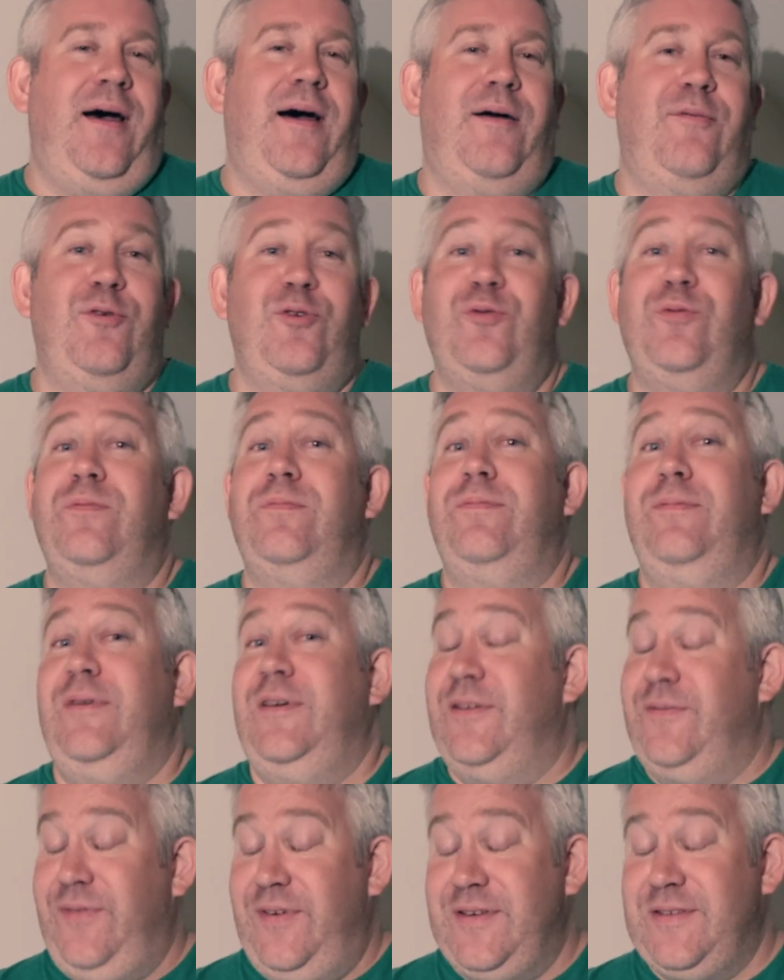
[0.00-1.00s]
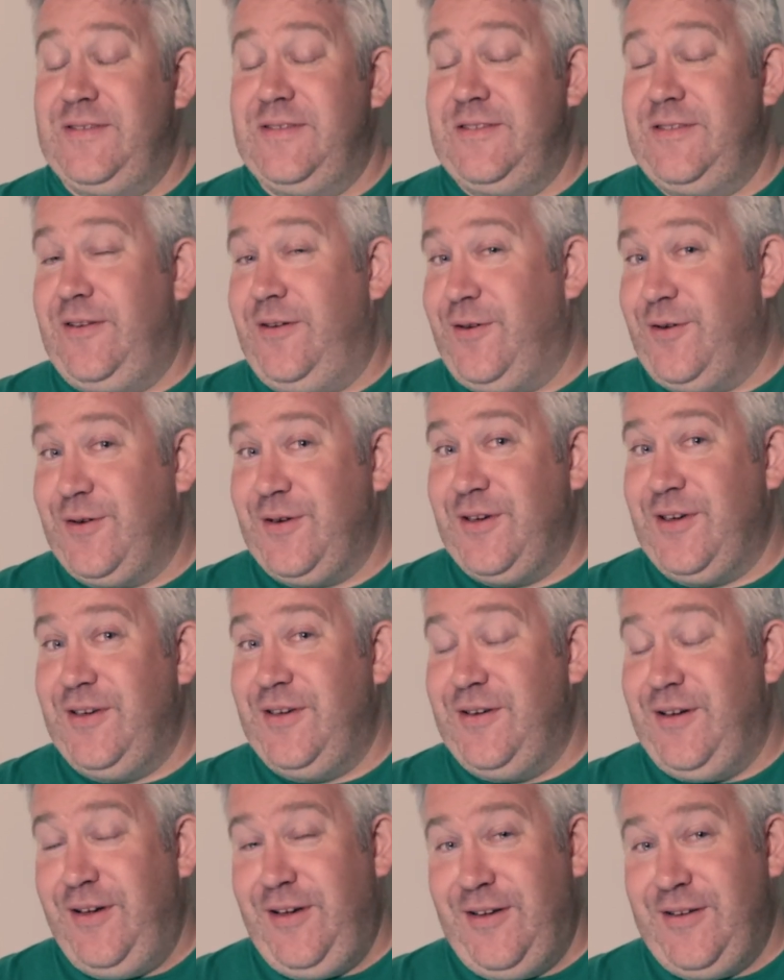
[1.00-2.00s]
I will confess
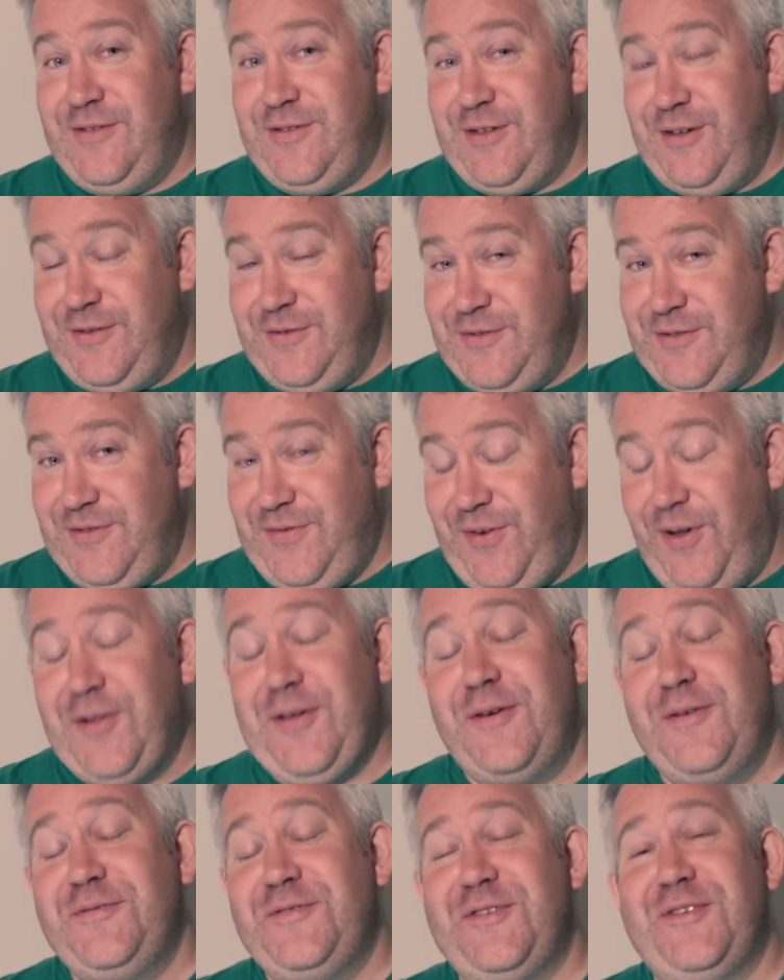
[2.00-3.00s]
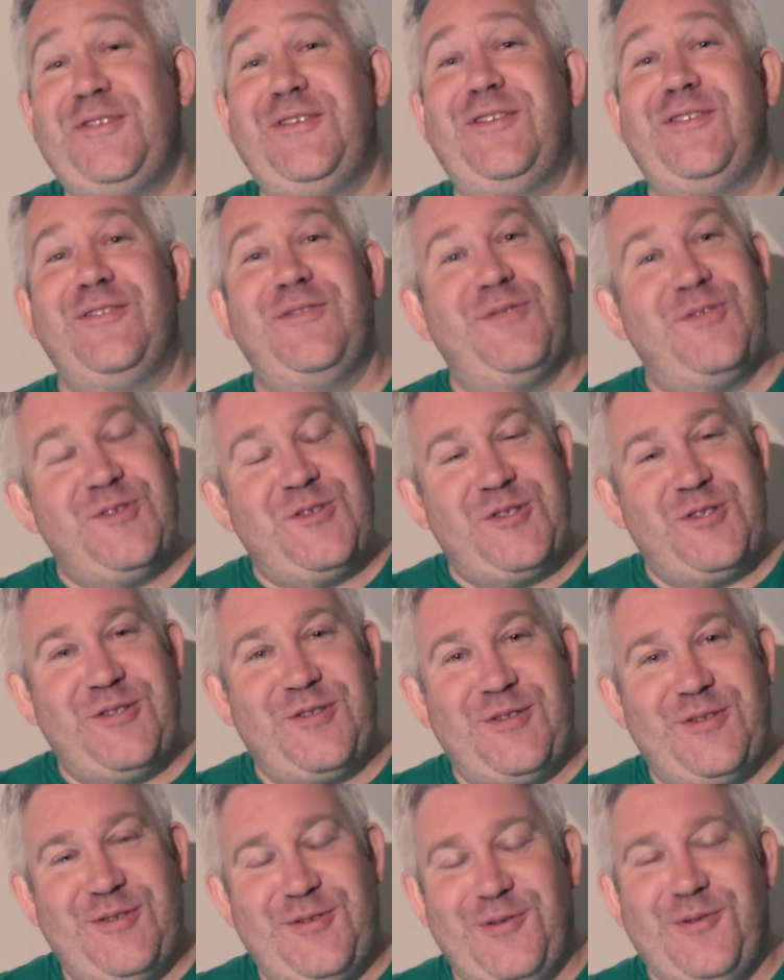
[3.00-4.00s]
I don't follow Junior Eurovision
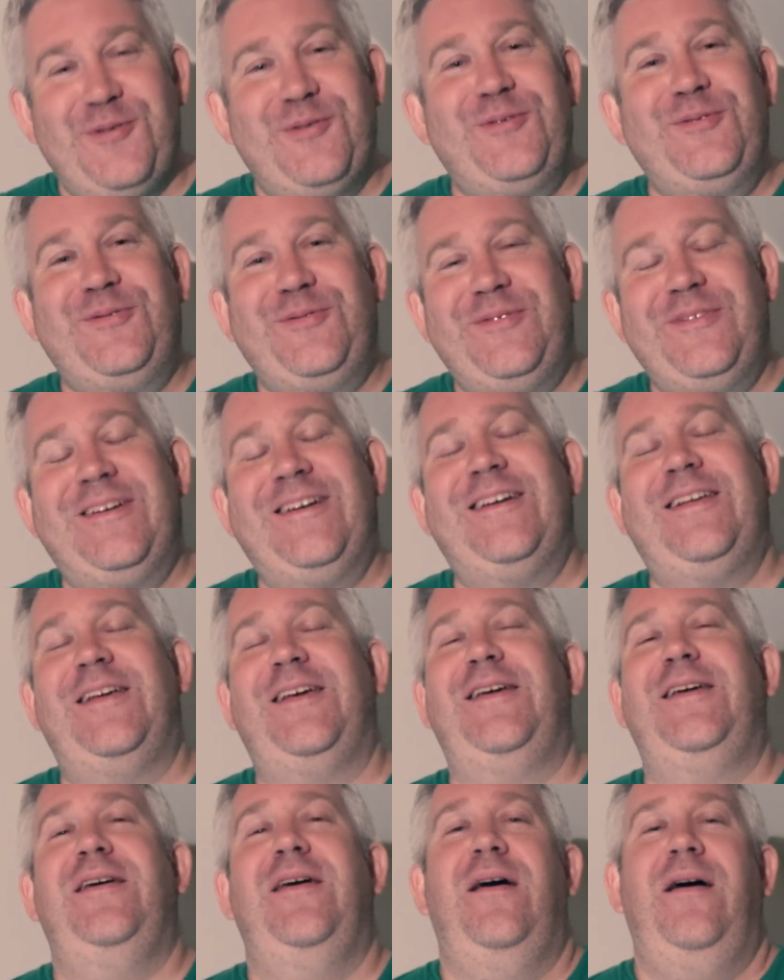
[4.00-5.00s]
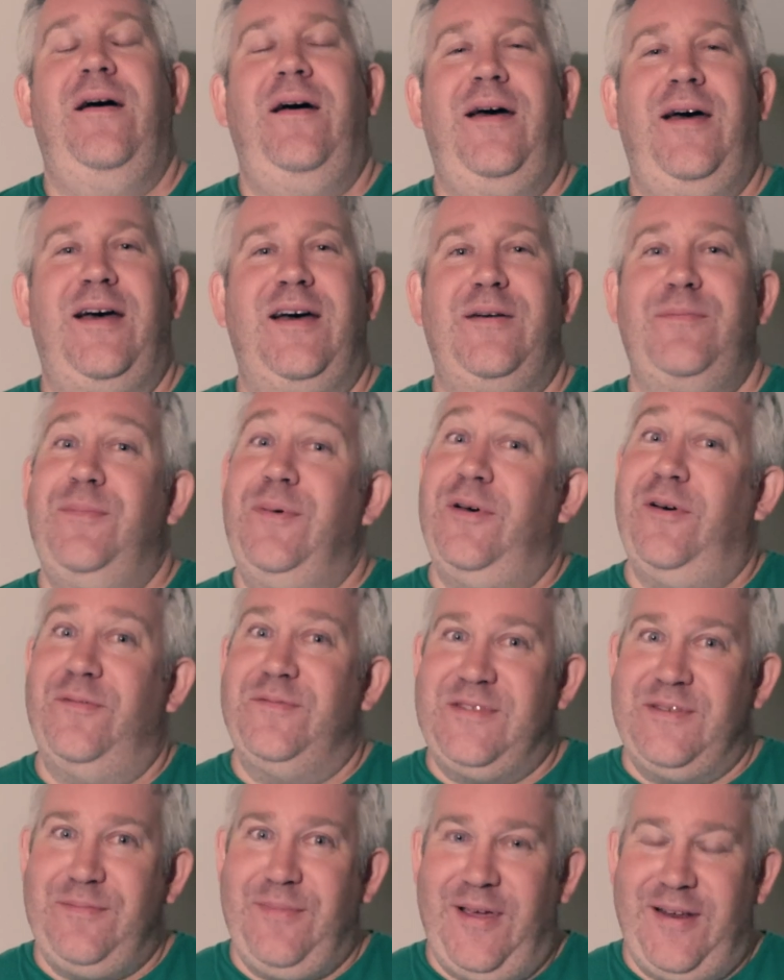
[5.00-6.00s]
at all, really, but
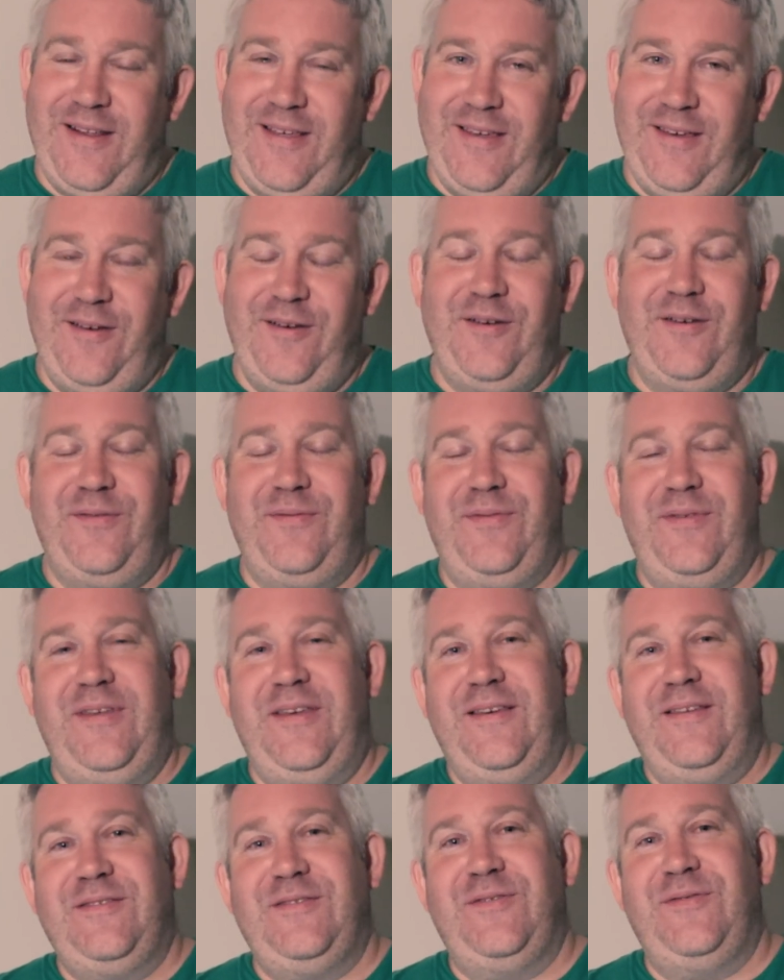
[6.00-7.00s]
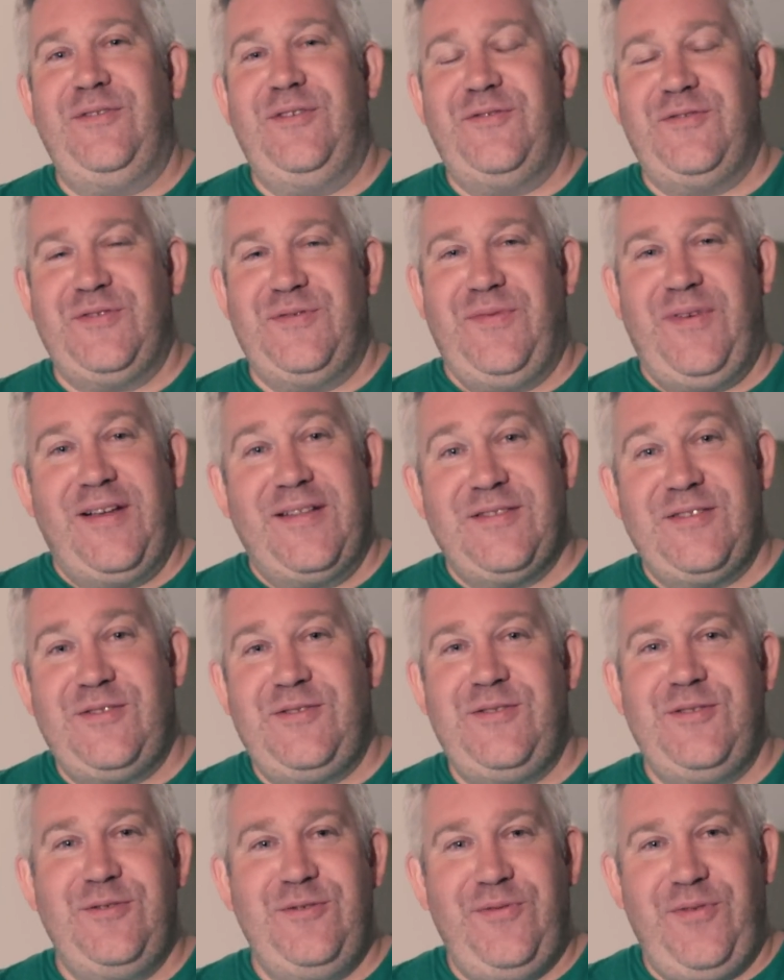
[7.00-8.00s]
obviously many of the sort of Eurovision fans
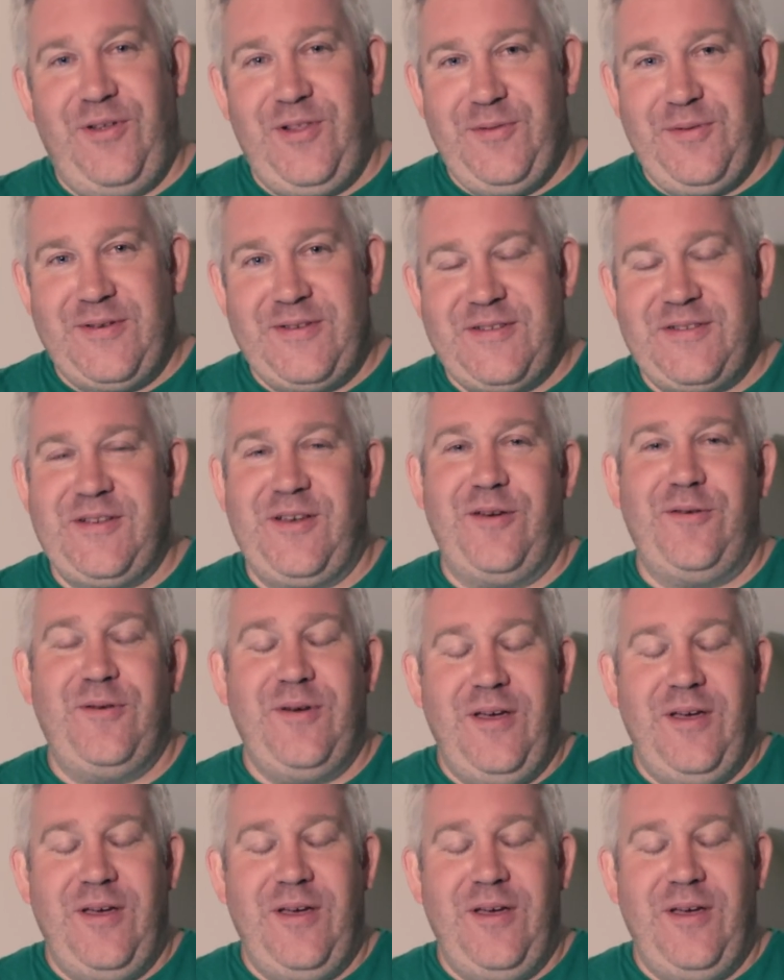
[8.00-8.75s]
do follow it, so